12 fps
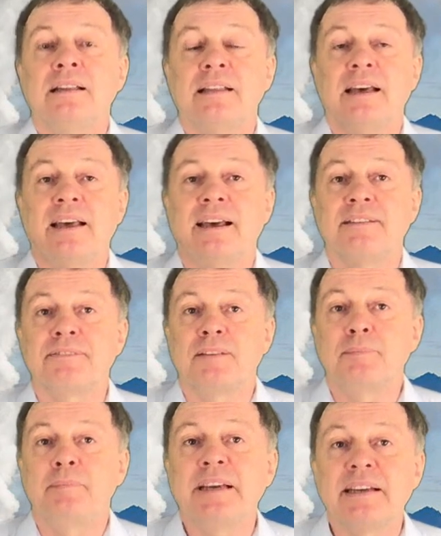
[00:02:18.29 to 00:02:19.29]
they have
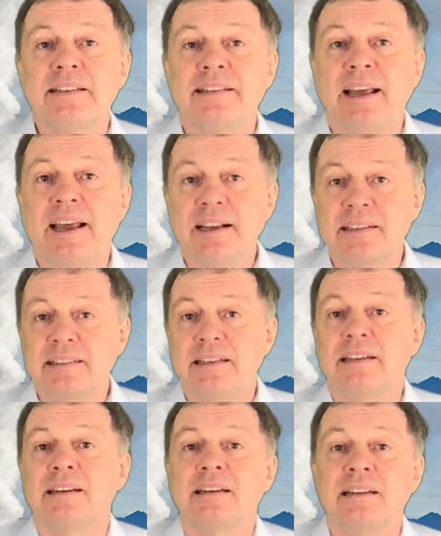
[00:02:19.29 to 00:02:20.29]
big tanks
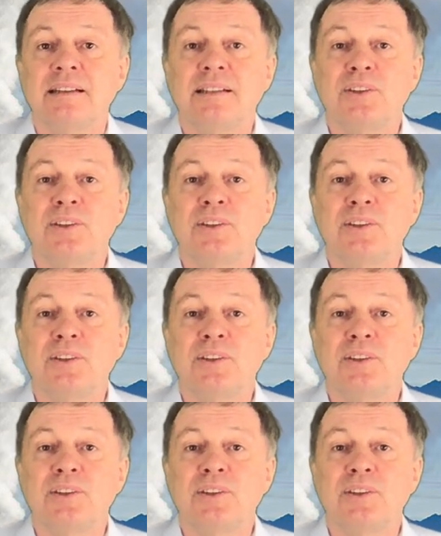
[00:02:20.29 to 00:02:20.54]
here